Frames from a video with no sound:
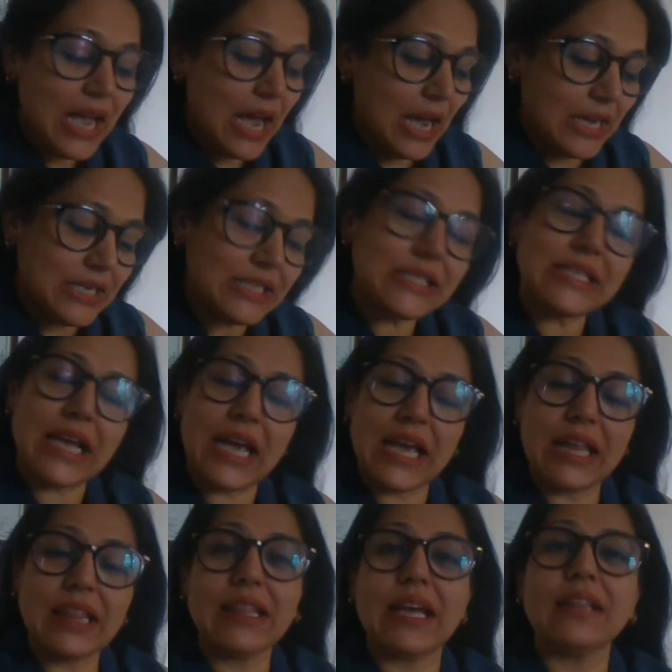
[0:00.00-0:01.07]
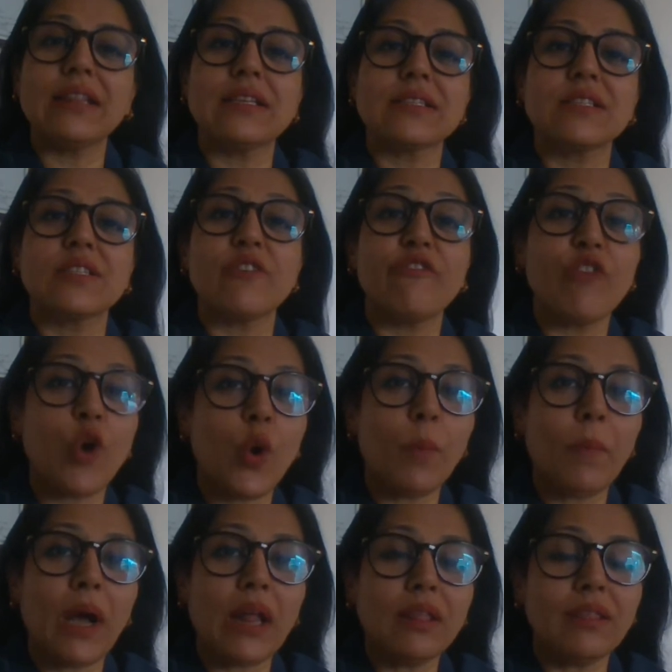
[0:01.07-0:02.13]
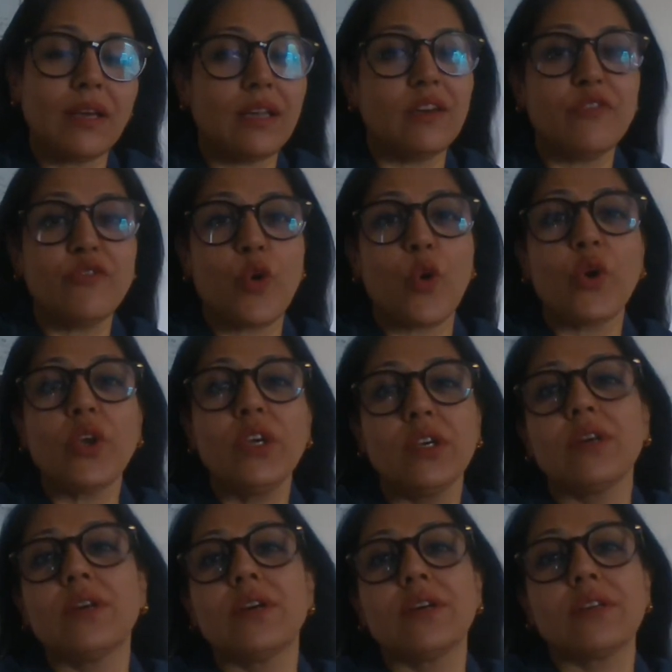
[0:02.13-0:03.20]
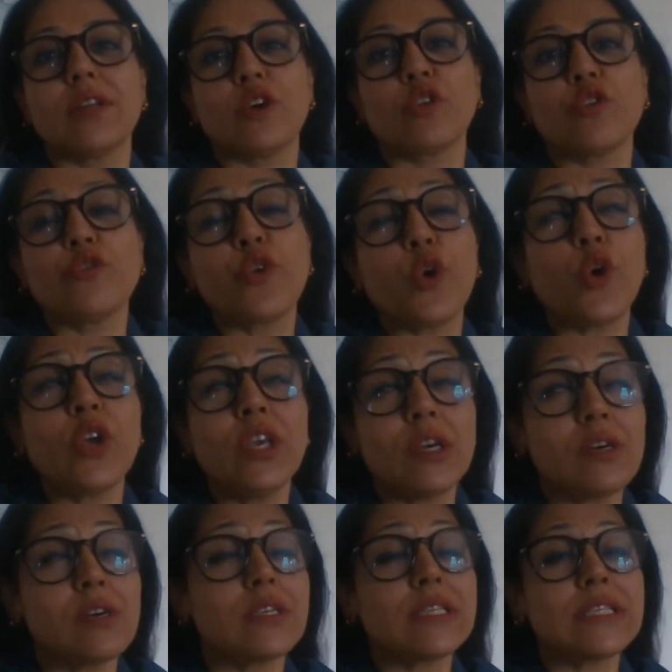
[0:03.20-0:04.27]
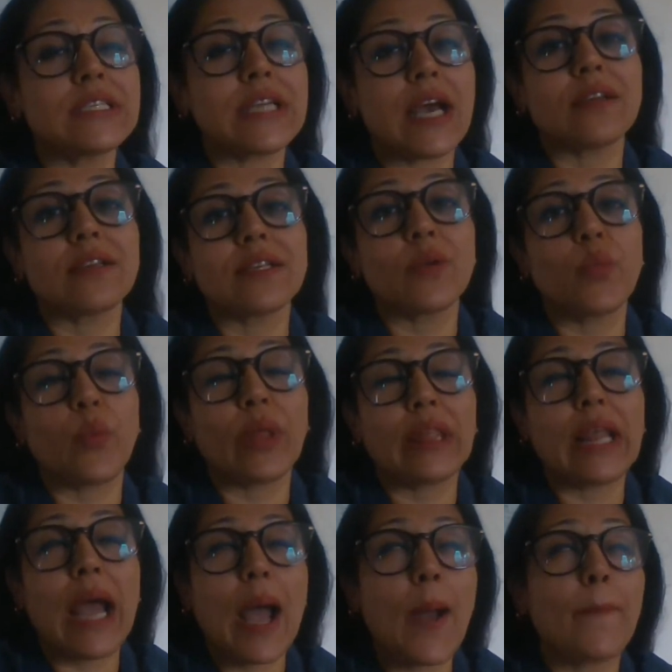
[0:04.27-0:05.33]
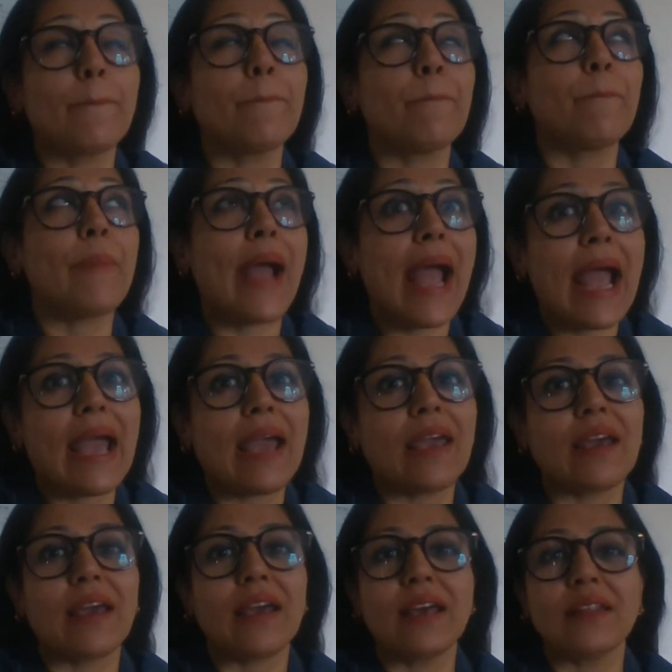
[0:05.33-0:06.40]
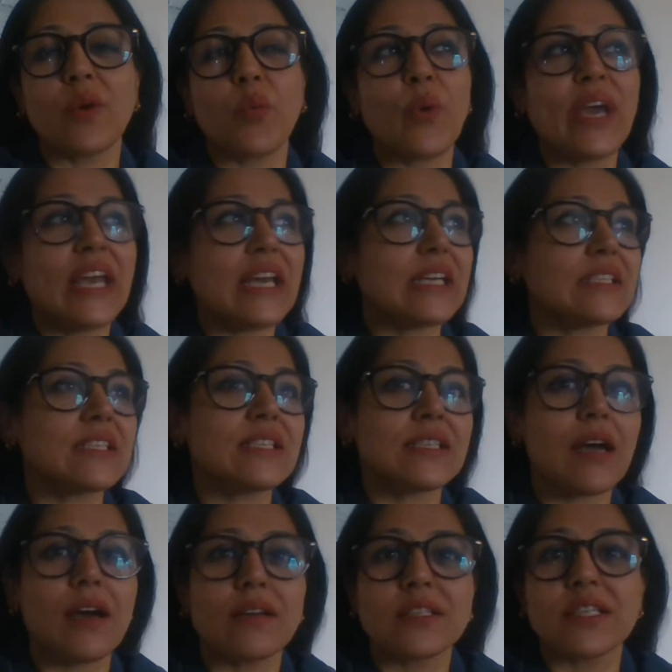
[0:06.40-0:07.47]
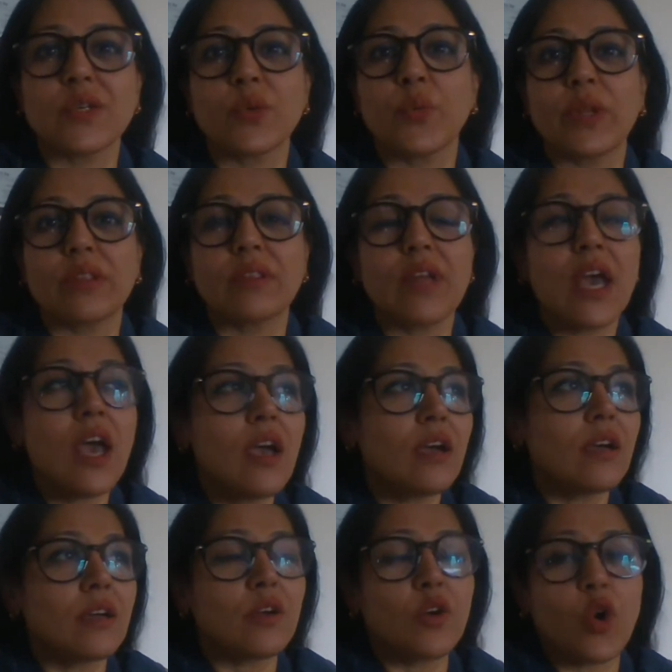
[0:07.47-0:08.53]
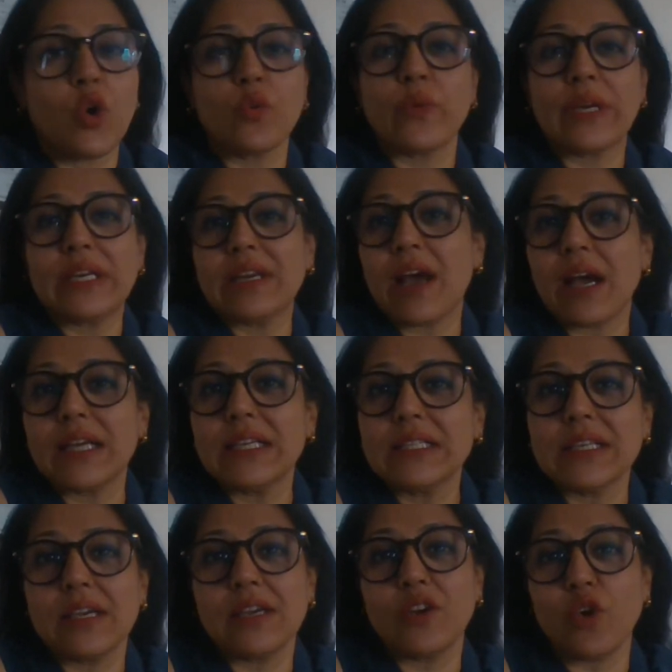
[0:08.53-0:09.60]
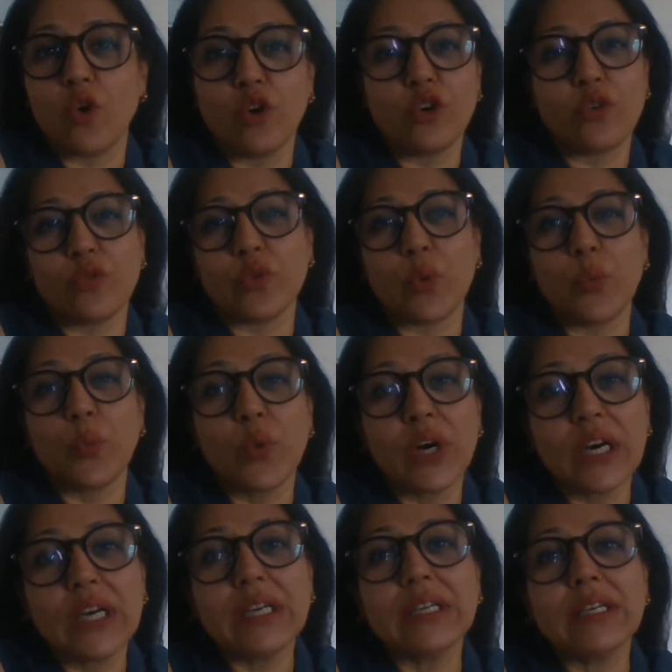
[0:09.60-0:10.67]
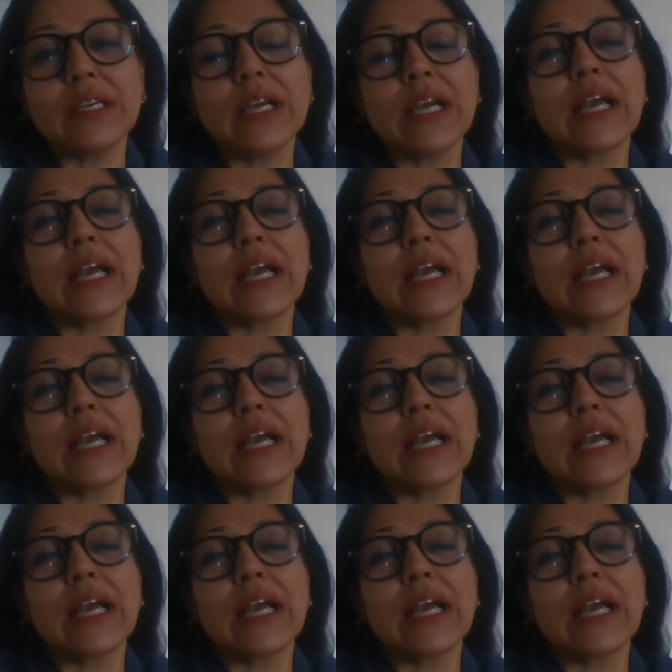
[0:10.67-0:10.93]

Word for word: Understand that this is a four month in a four year. Now, the four years started with a bang. The way it started with COVID 19 all over the world,